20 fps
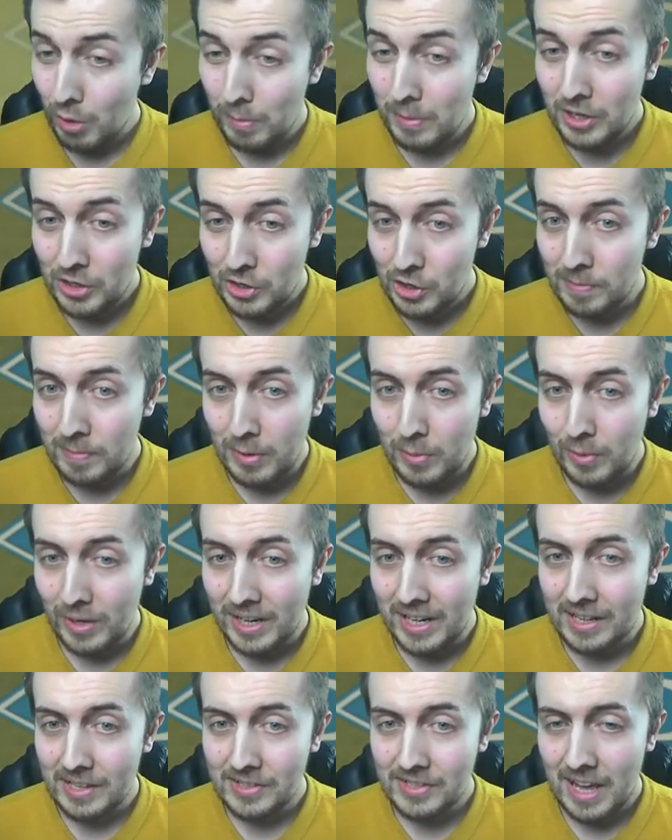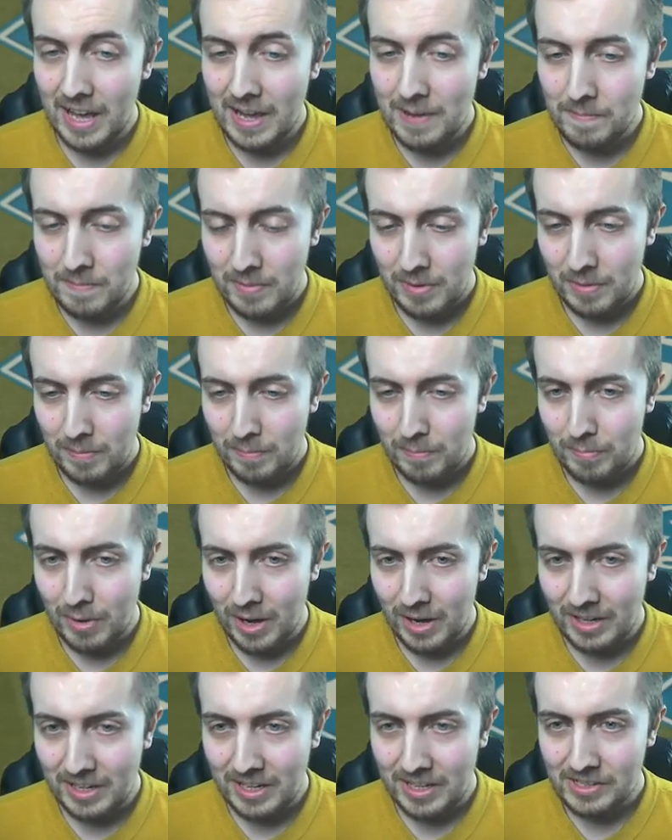shouldn't be winning this game.
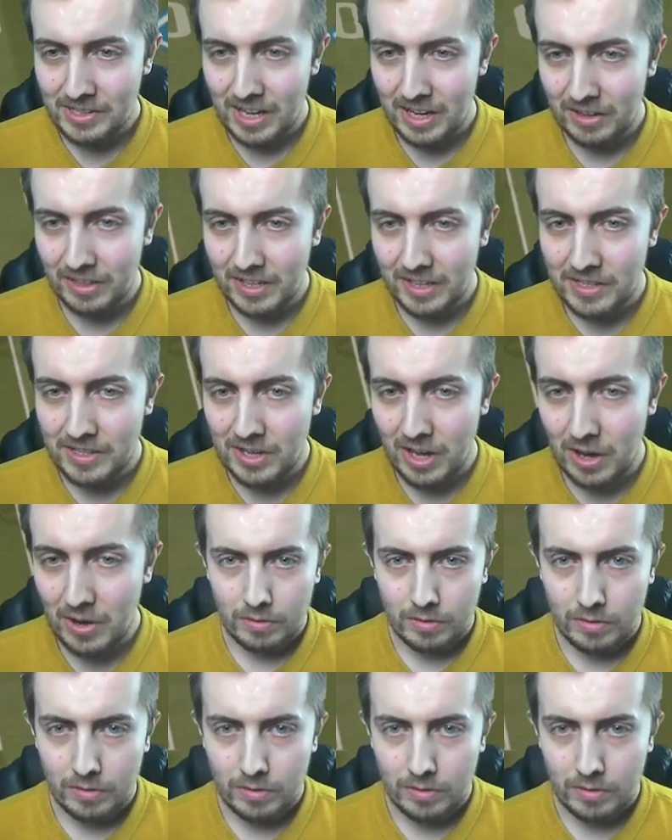But let's see how things go.